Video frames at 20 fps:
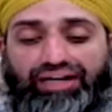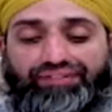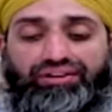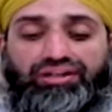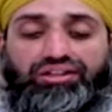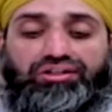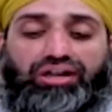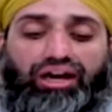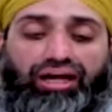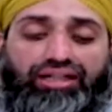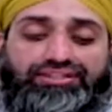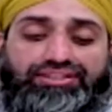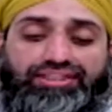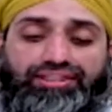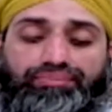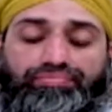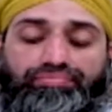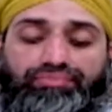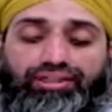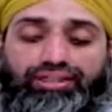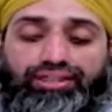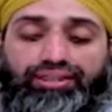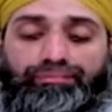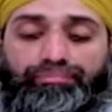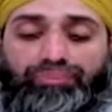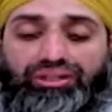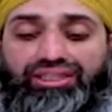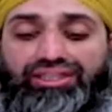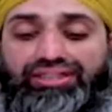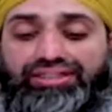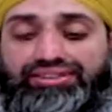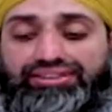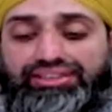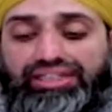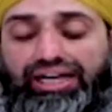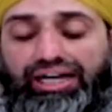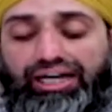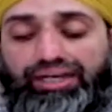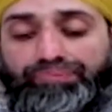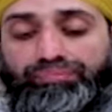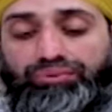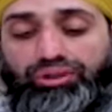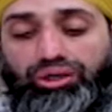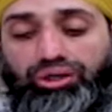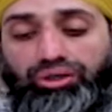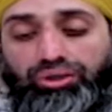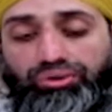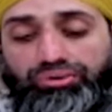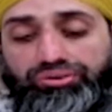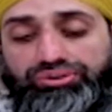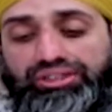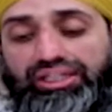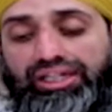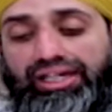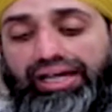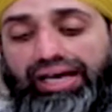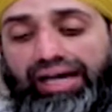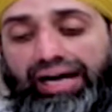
I will grant him, because I am close